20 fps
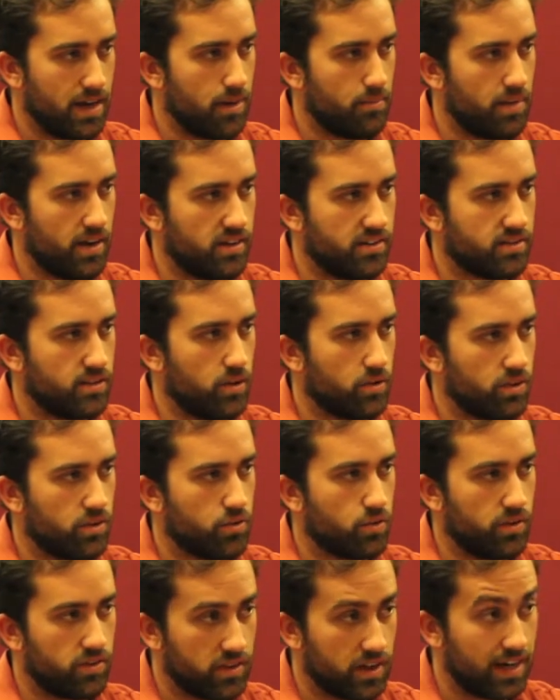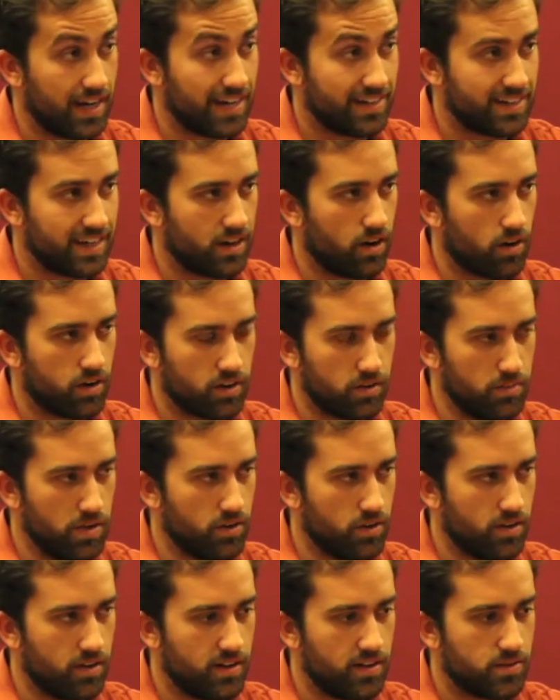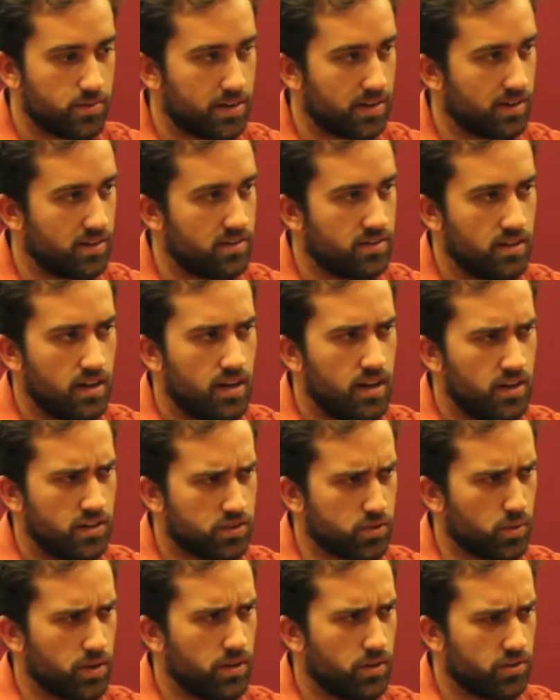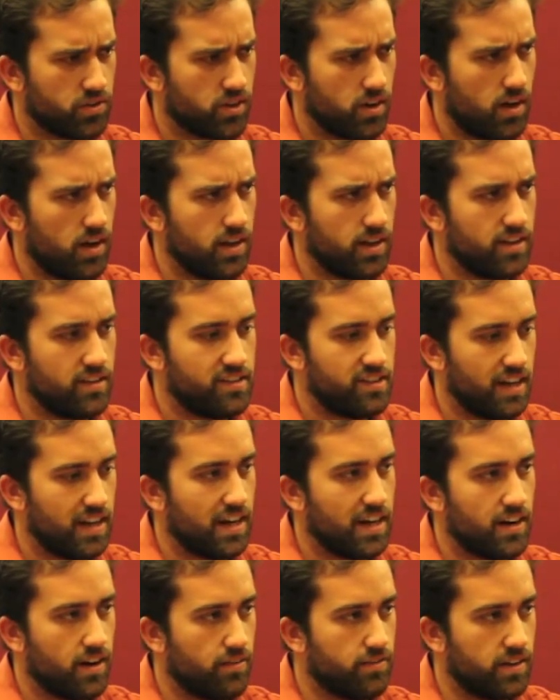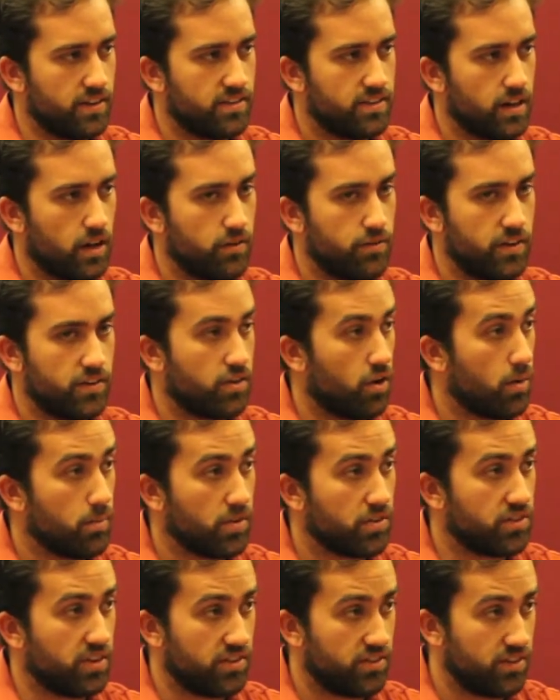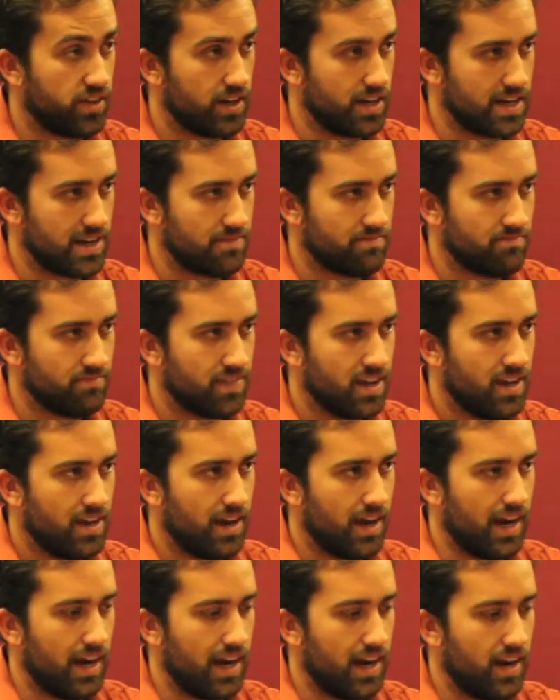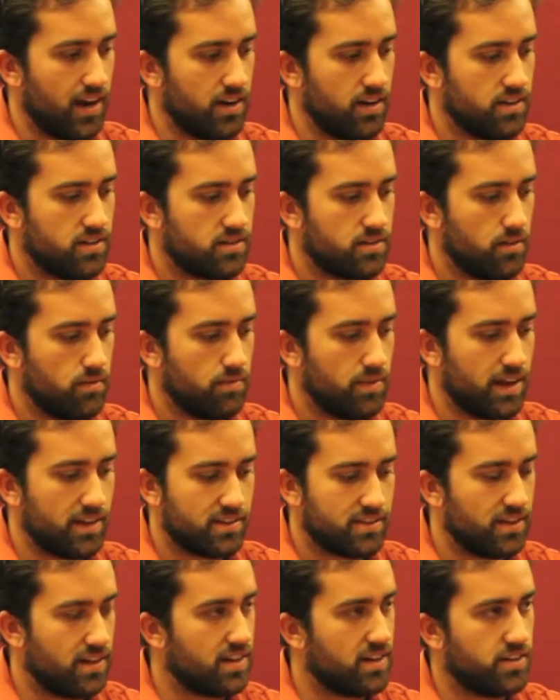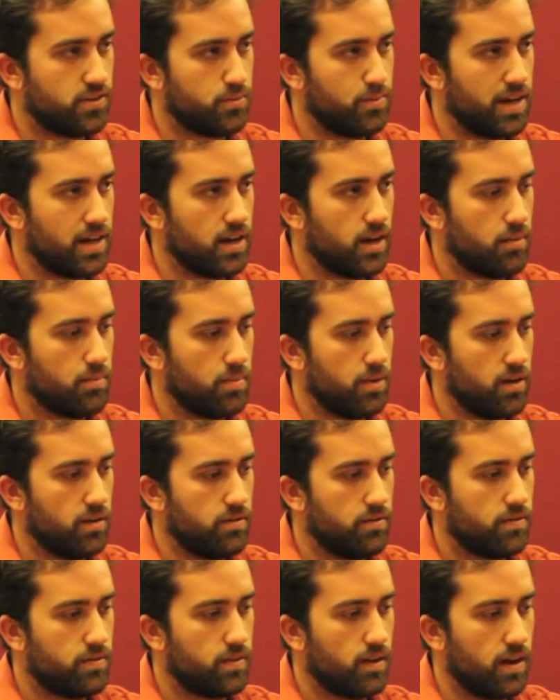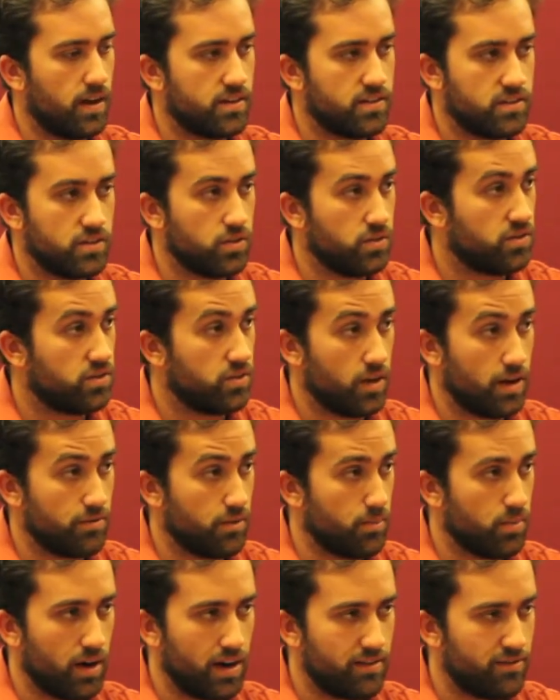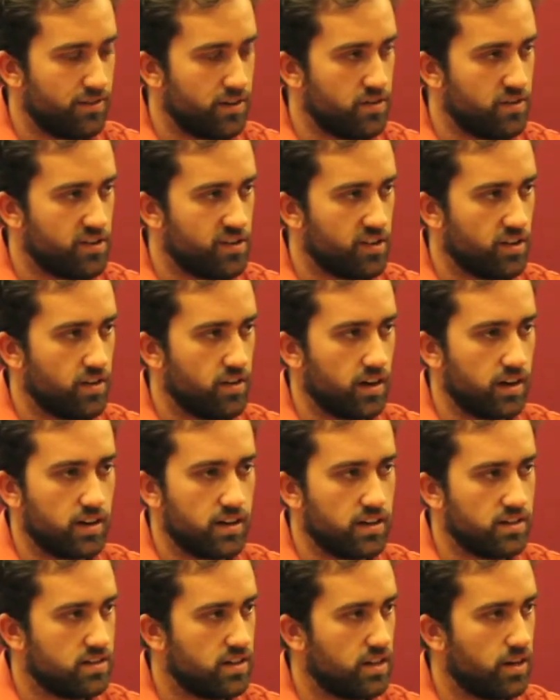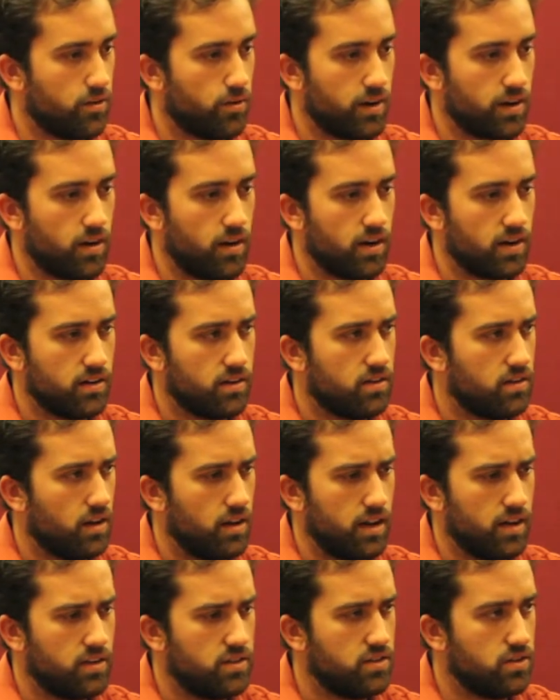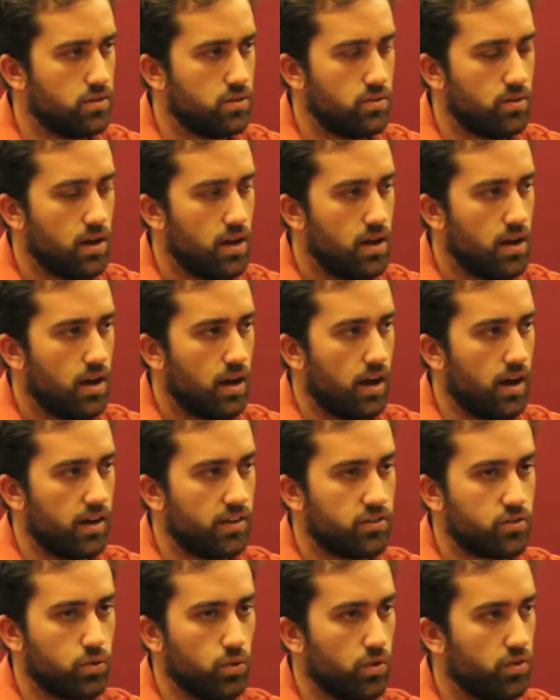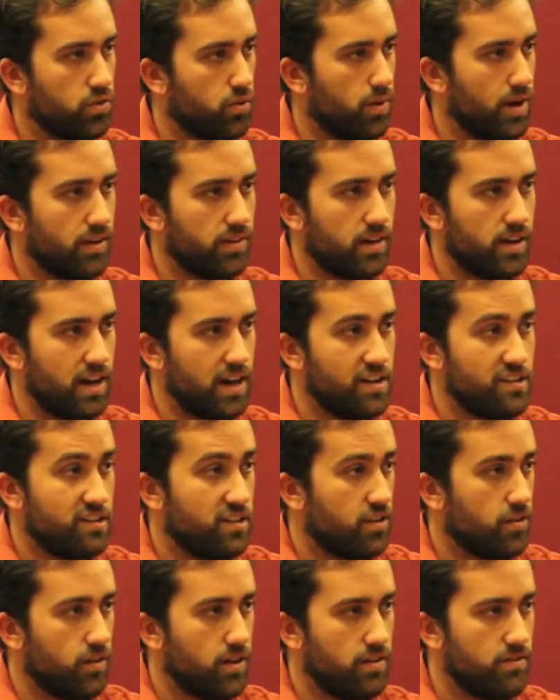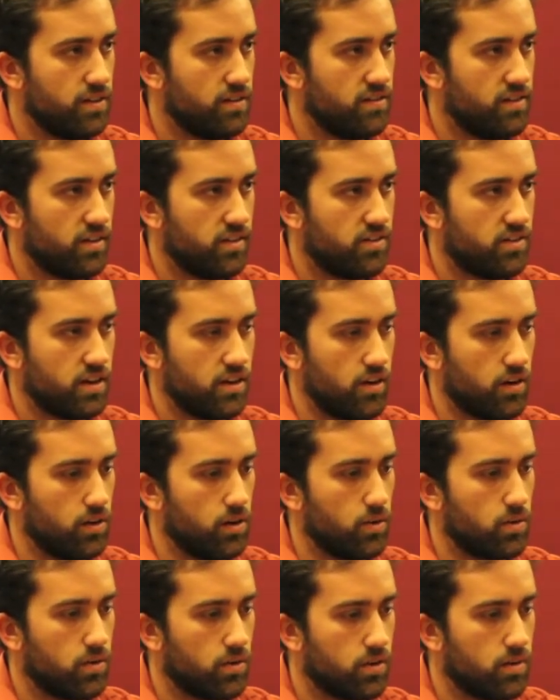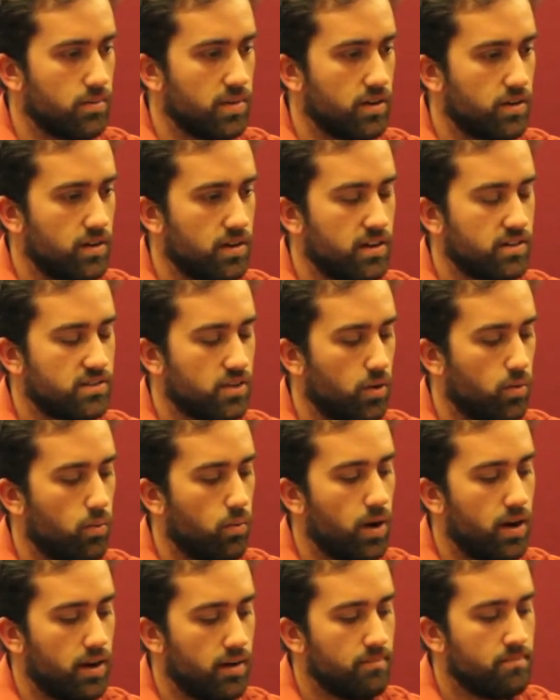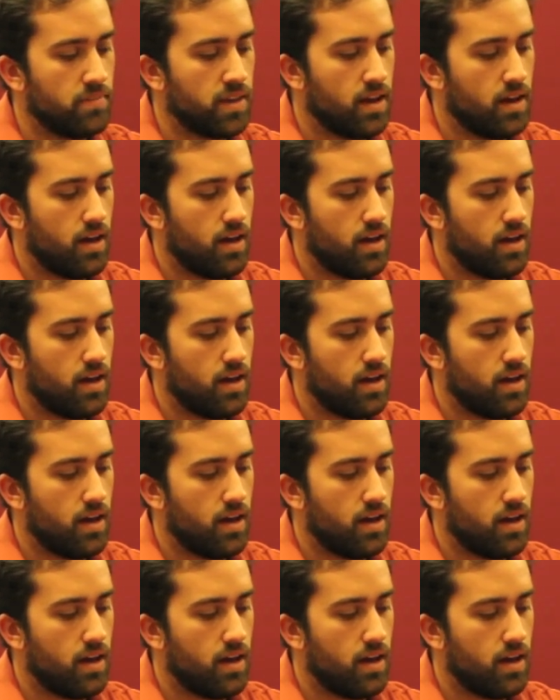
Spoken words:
campaign slogans was connecting our communities, because Cerritos College in and of itself is almost a city. And that city is made up of students who have a bright future and continuing on into schools around the nation, or even just in our local community. So what